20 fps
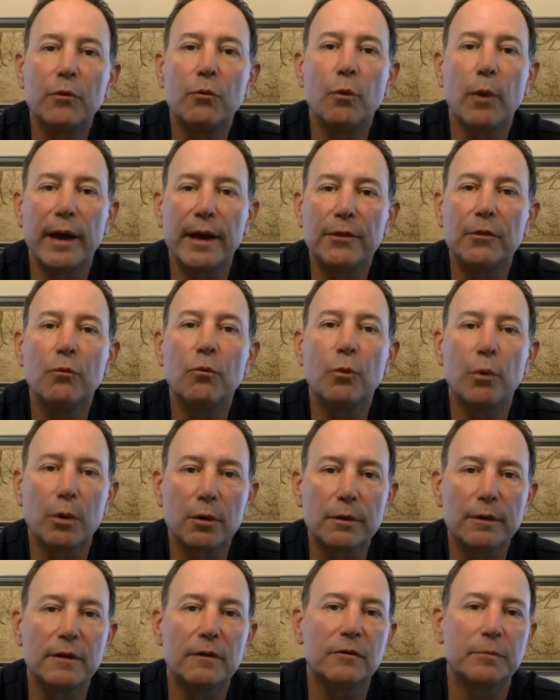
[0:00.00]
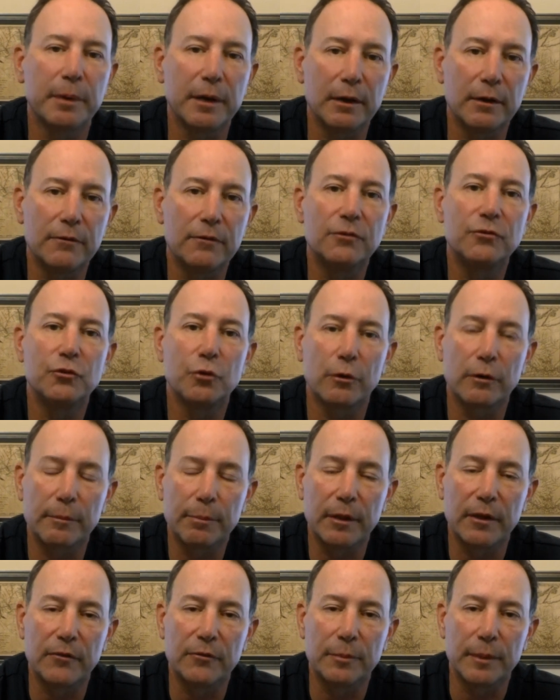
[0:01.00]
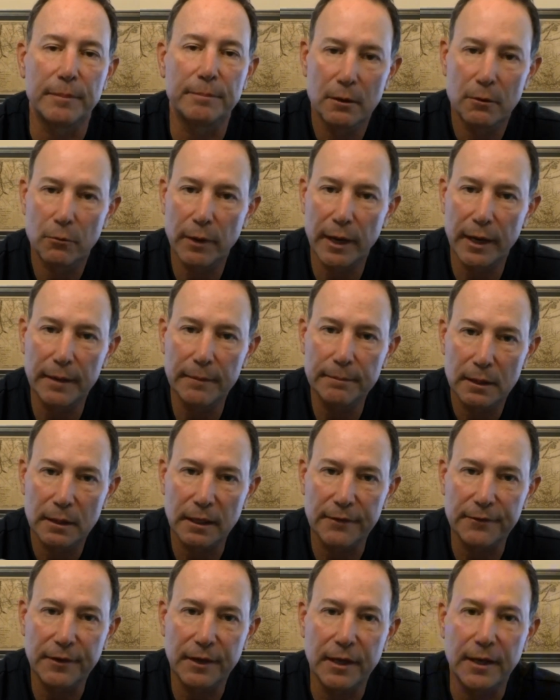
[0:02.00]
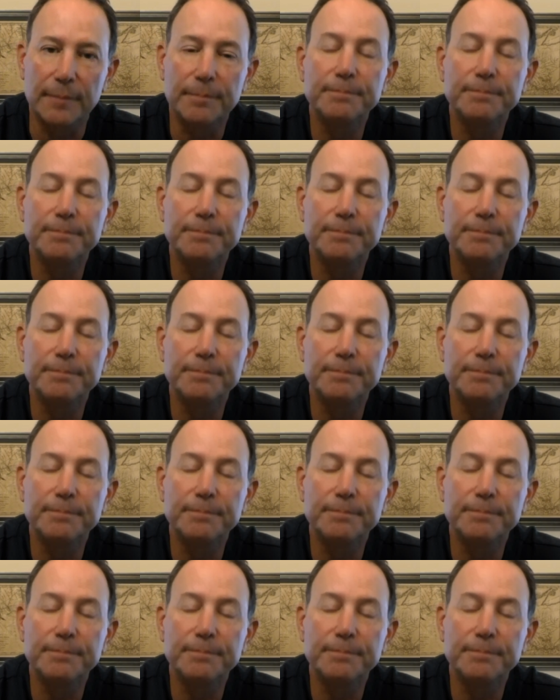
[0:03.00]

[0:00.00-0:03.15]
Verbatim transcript: the way the world experiences joint replacement. Ready? Let's hit it.